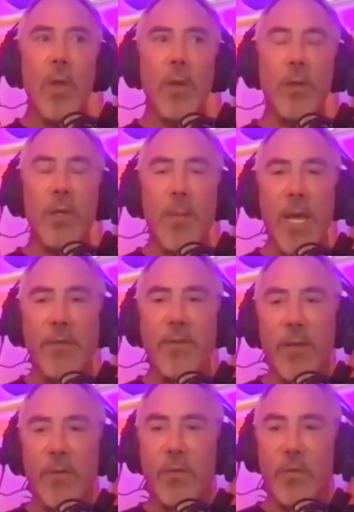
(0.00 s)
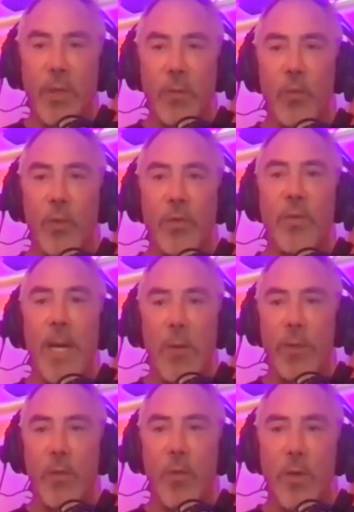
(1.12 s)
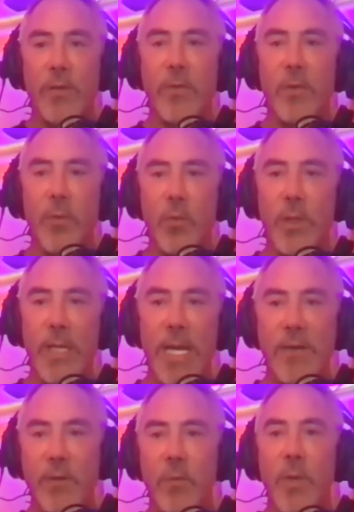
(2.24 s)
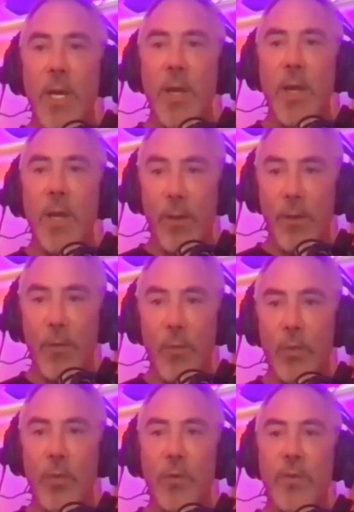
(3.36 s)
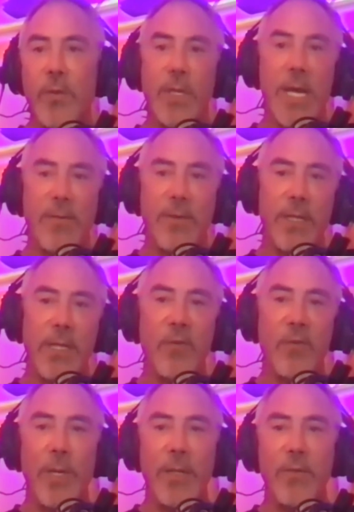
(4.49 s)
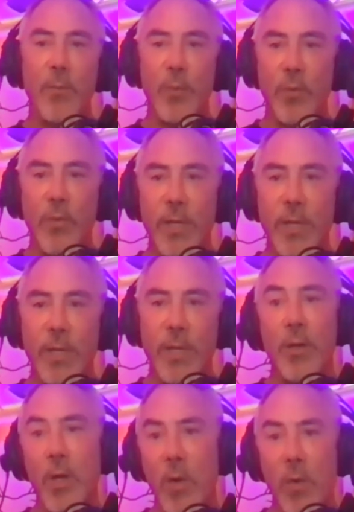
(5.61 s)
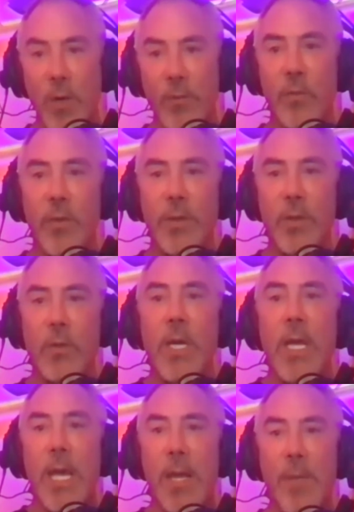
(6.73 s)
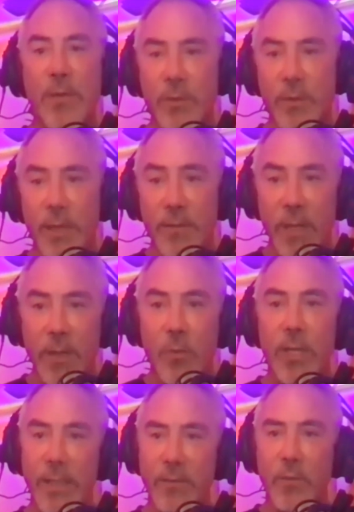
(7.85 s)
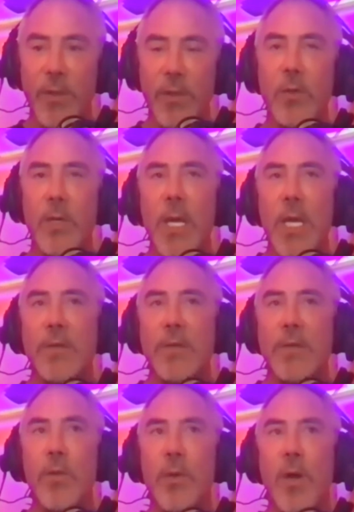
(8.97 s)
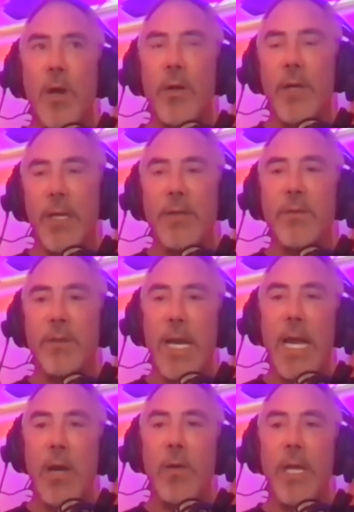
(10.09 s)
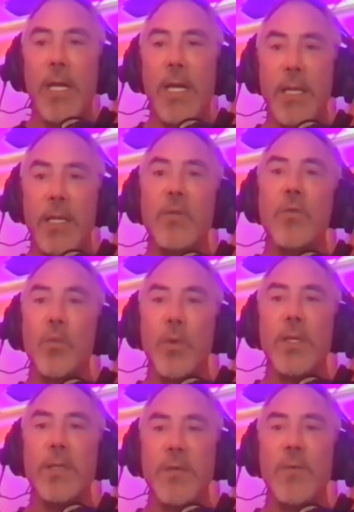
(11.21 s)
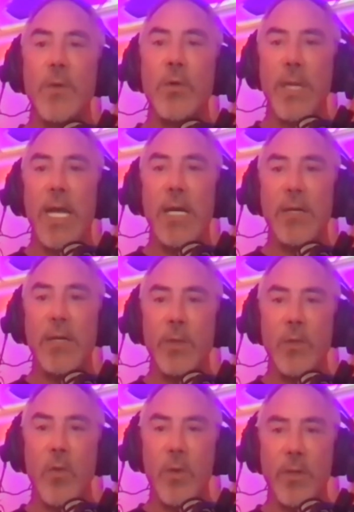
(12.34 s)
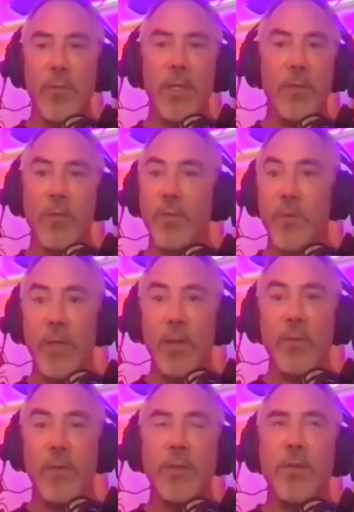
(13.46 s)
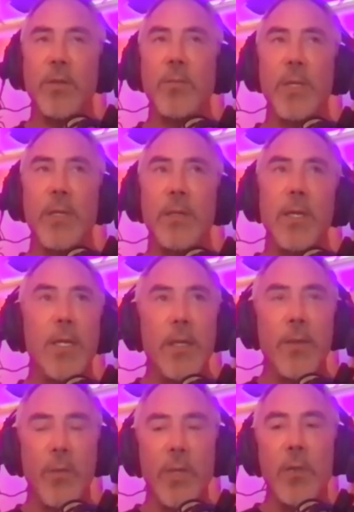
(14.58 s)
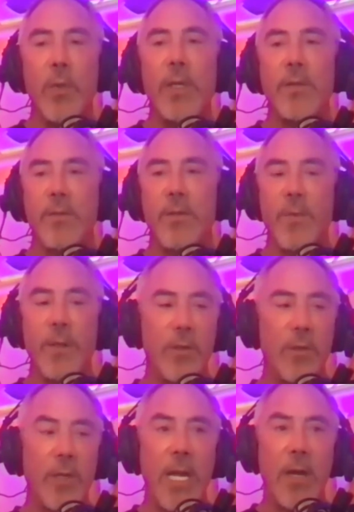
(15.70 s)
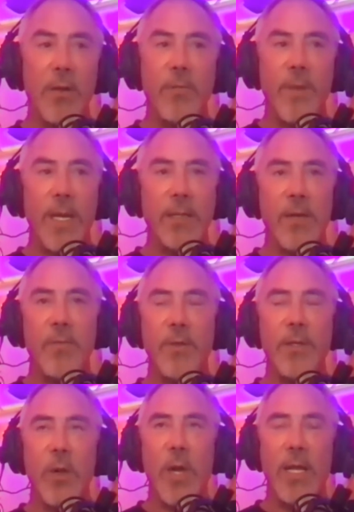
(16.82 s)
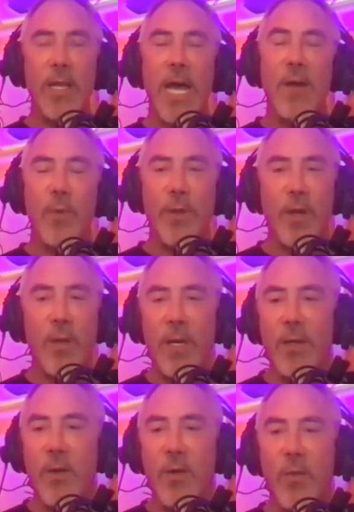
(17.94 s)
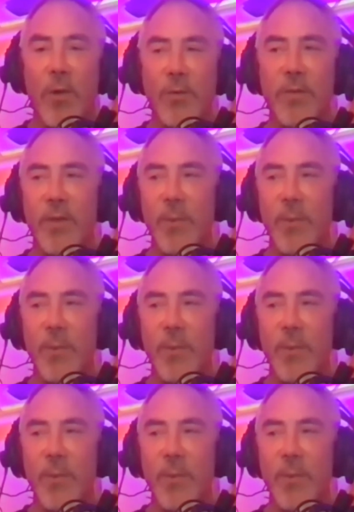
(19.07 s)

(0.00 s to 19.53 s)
Clubhouse has strict rules about recording, so you really have to follow the rules, and you have to get everybody's approval that are co-hosts with you and make sure they sign a release with you. So there are ins and out, and it is really difficult to actually record them. It took me 3 weeks to figure it out. In fact, I laugh with all my co-hosts.